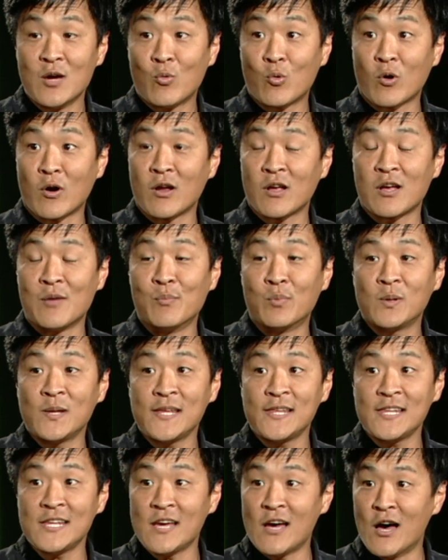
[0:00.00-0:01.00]
were
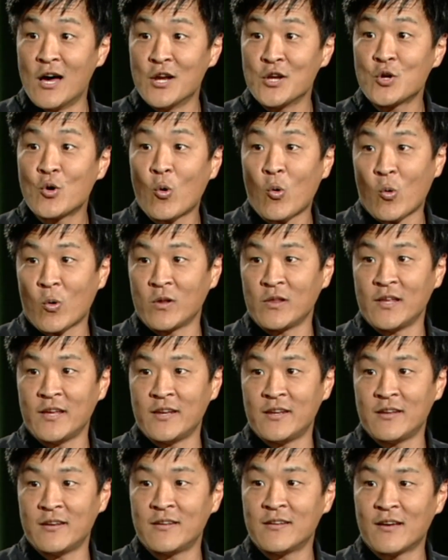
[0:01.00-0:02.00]
completely
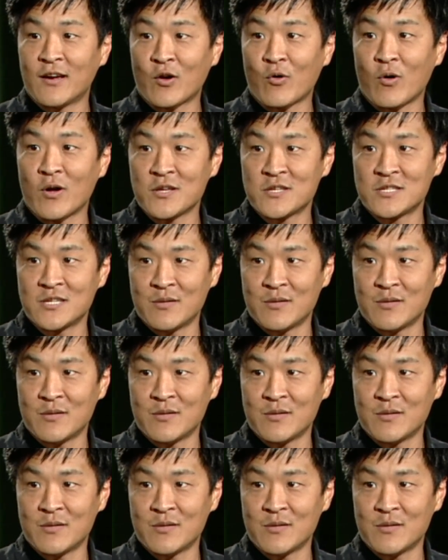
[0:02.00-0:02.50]
uncorrelated across